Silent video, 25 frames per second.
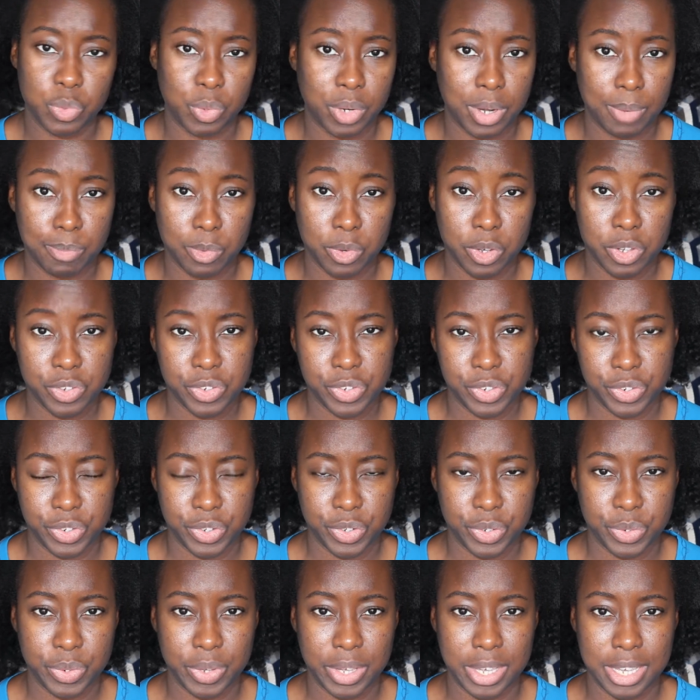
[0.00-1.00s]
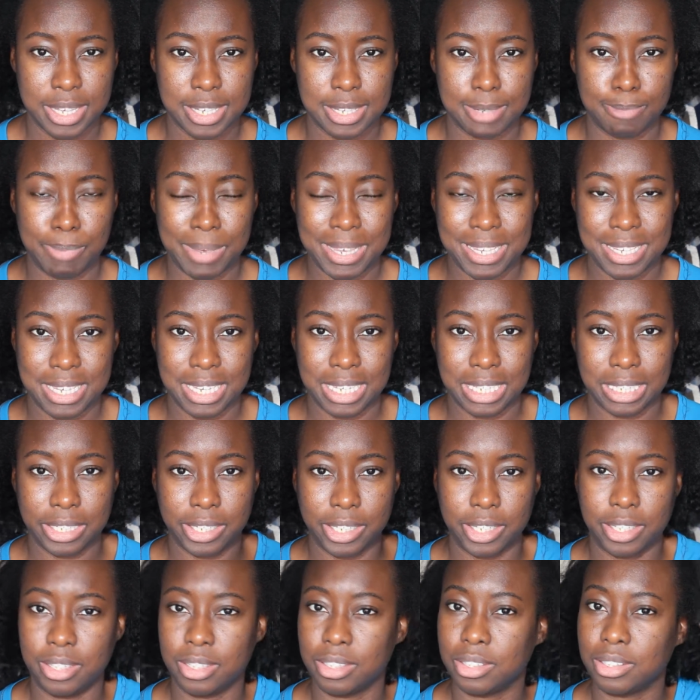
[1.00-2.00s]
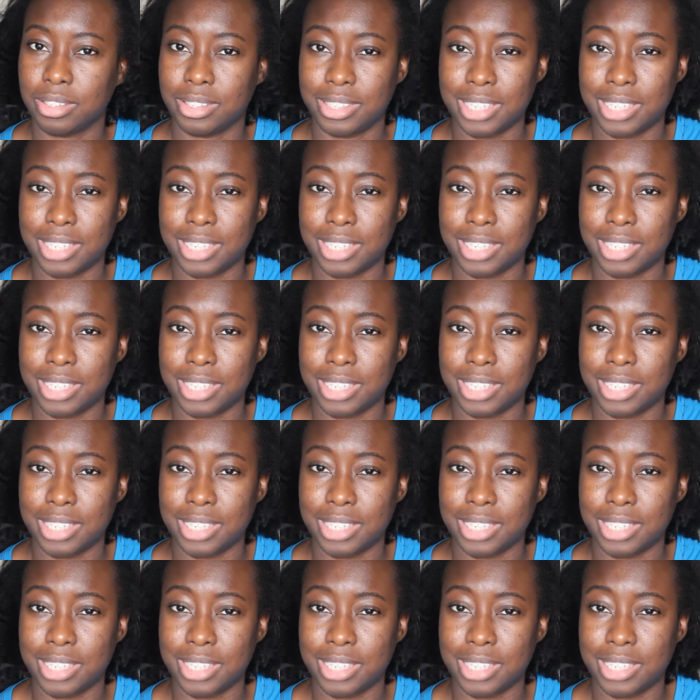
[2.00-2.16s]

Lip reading: what I'm going to do is basically